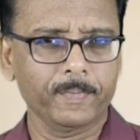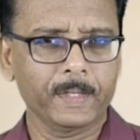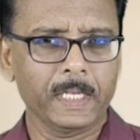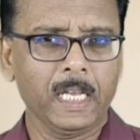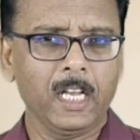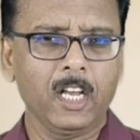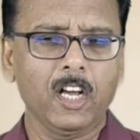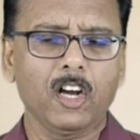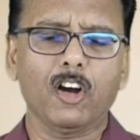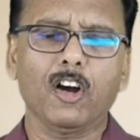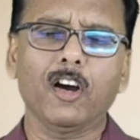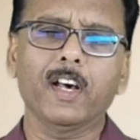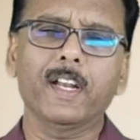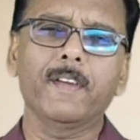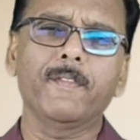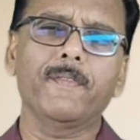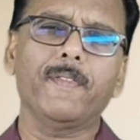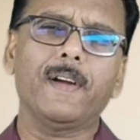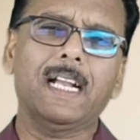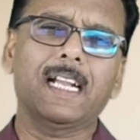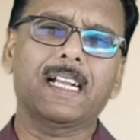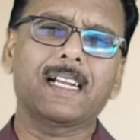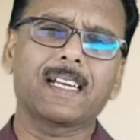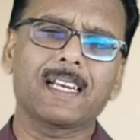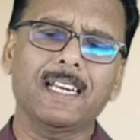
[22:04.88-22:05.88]
or if
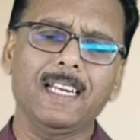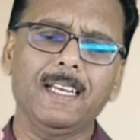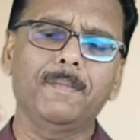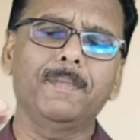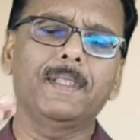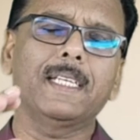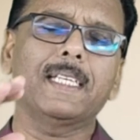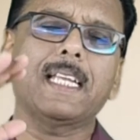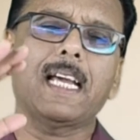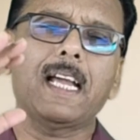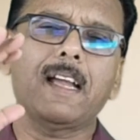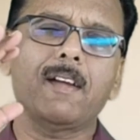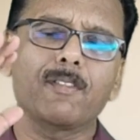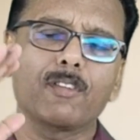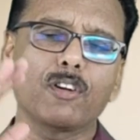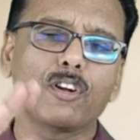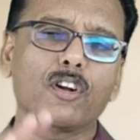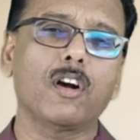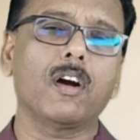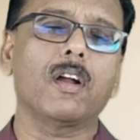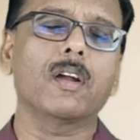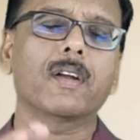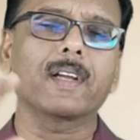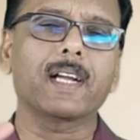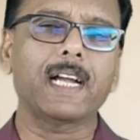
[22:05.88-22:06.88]
I claim that I have
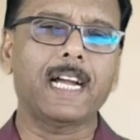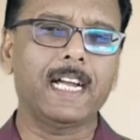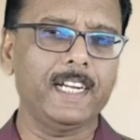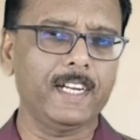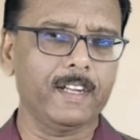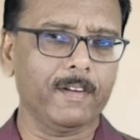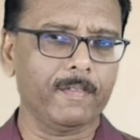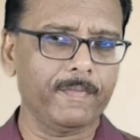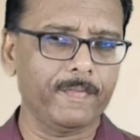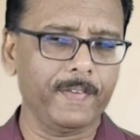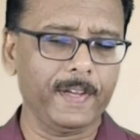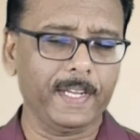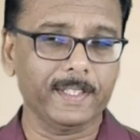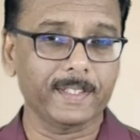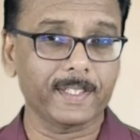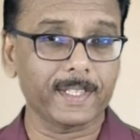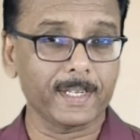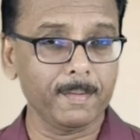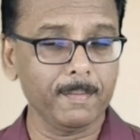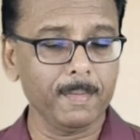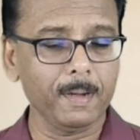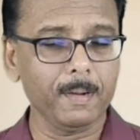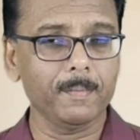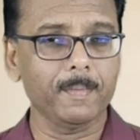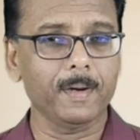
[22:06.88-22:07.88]
God kind of faith,
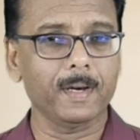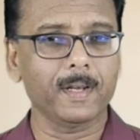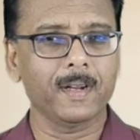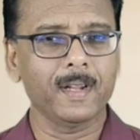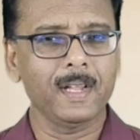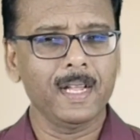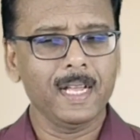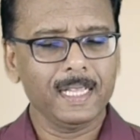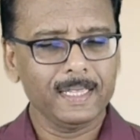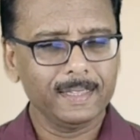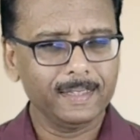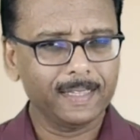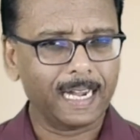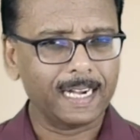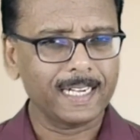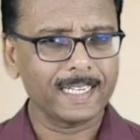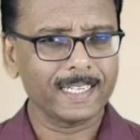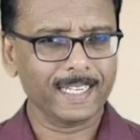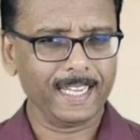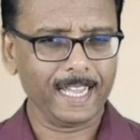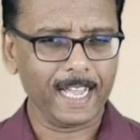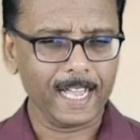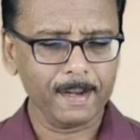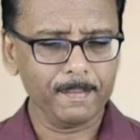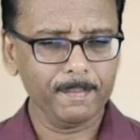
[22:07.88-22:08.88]
remember, that
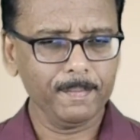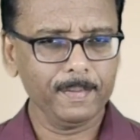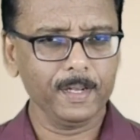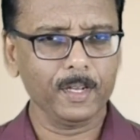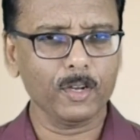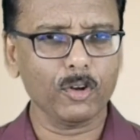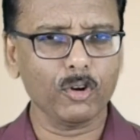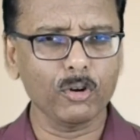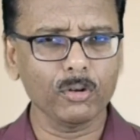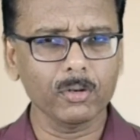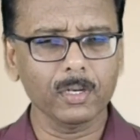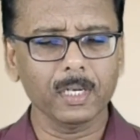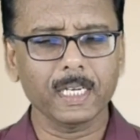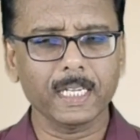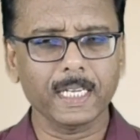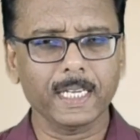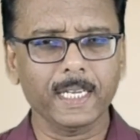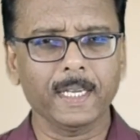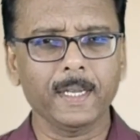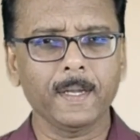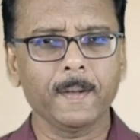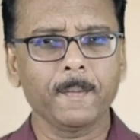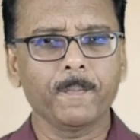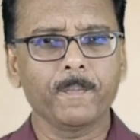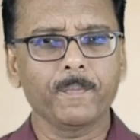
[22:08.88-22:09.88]
can be
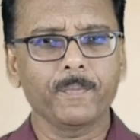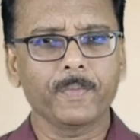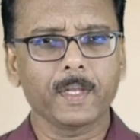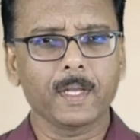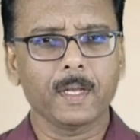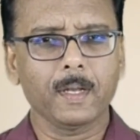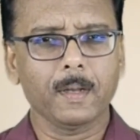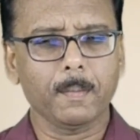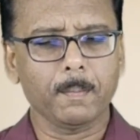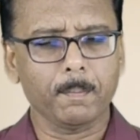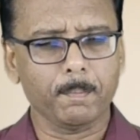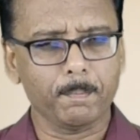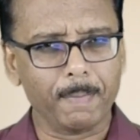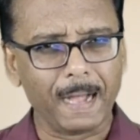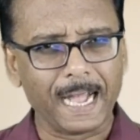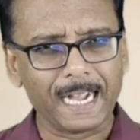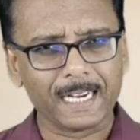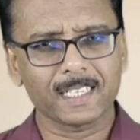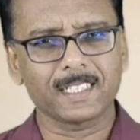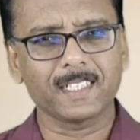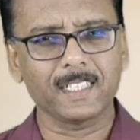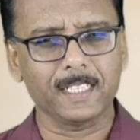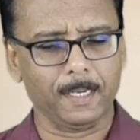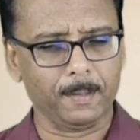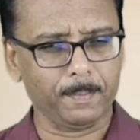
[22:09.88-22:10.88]
only
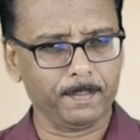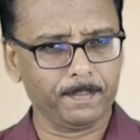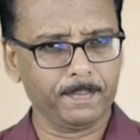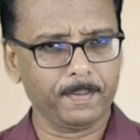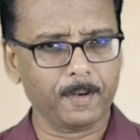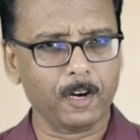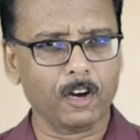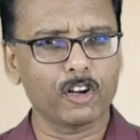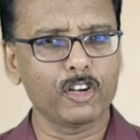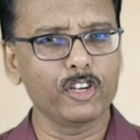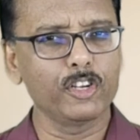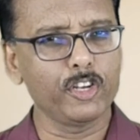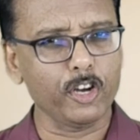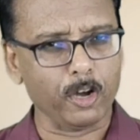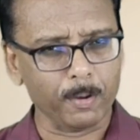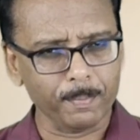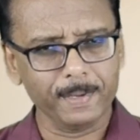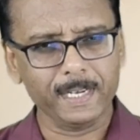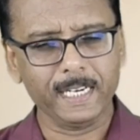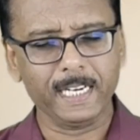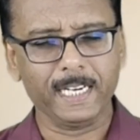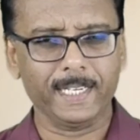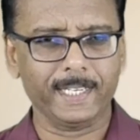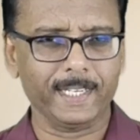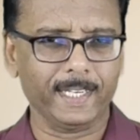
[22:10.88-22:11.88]
backed up or
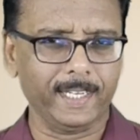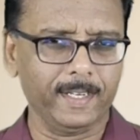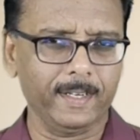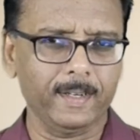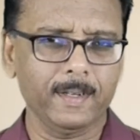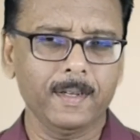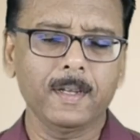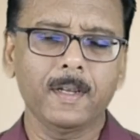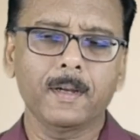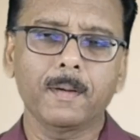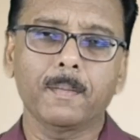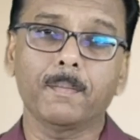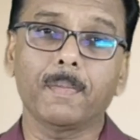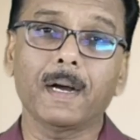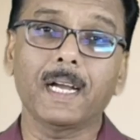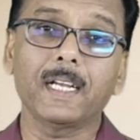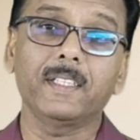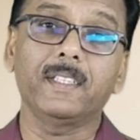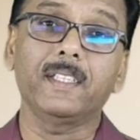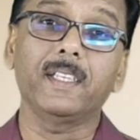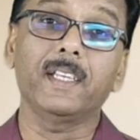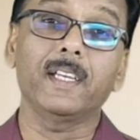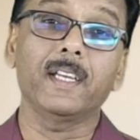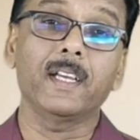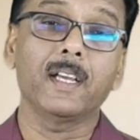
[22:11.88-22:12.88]
dominated by
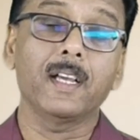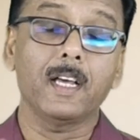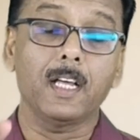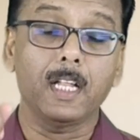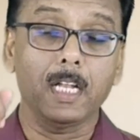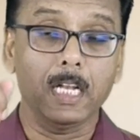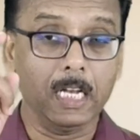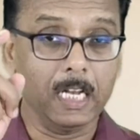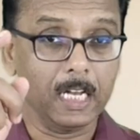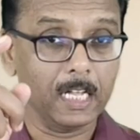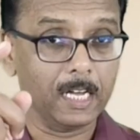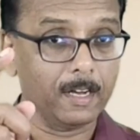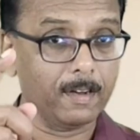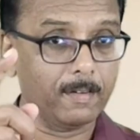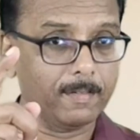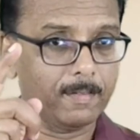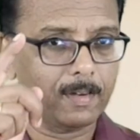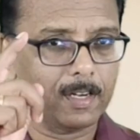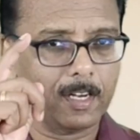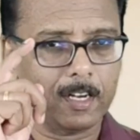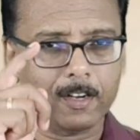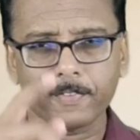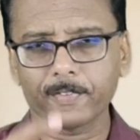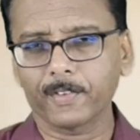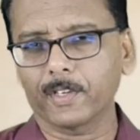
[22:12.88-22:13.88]
the love
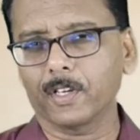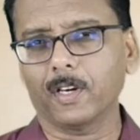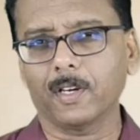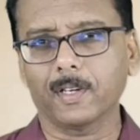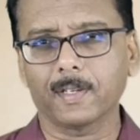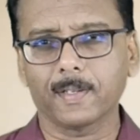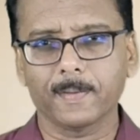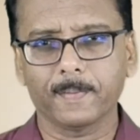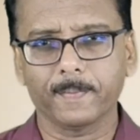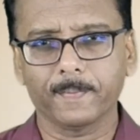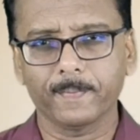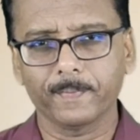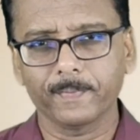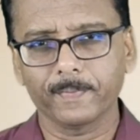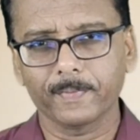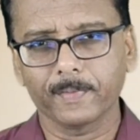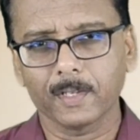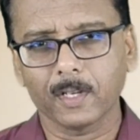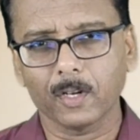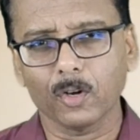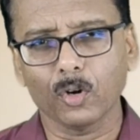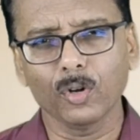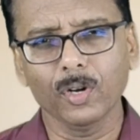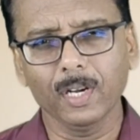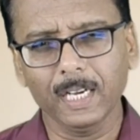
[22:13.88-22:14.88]
of God.
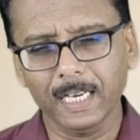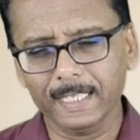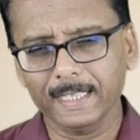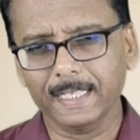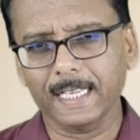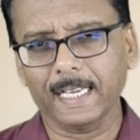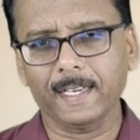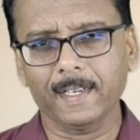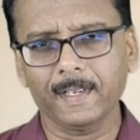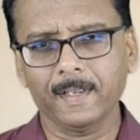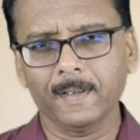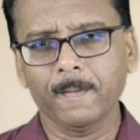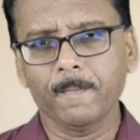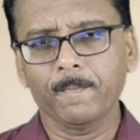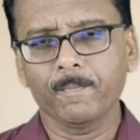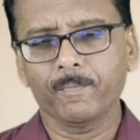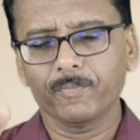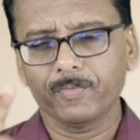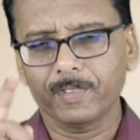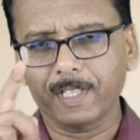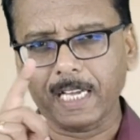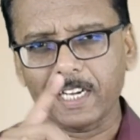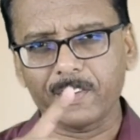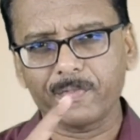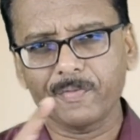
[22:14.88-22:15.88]
Only then
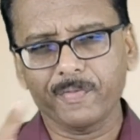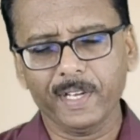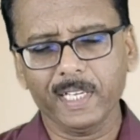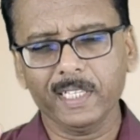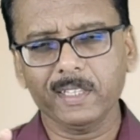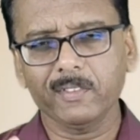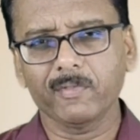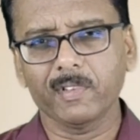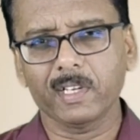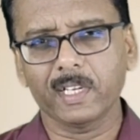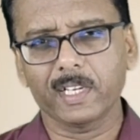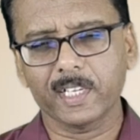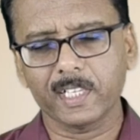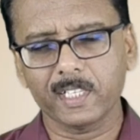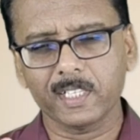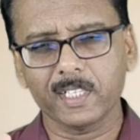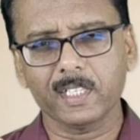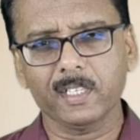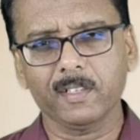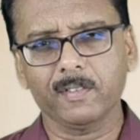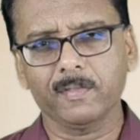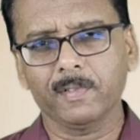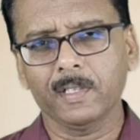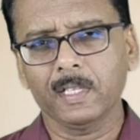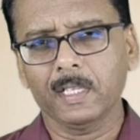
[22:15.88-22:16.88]
that faith will
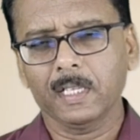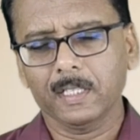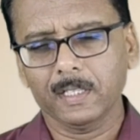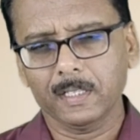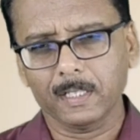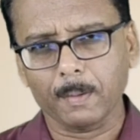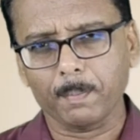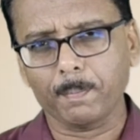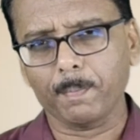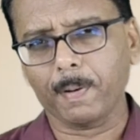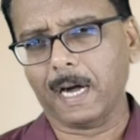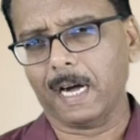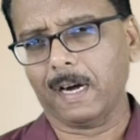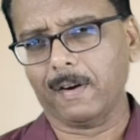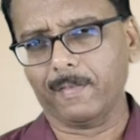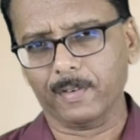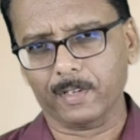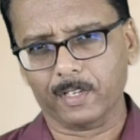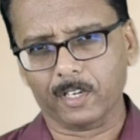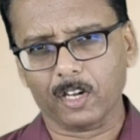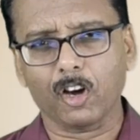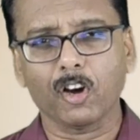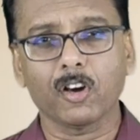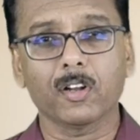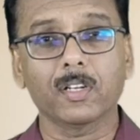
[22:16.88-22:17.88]
receive the power,
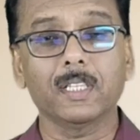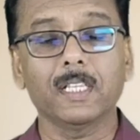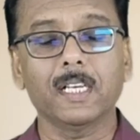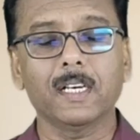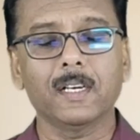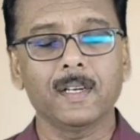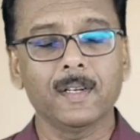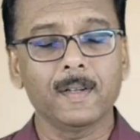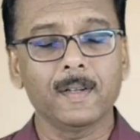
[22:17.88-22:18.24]
or the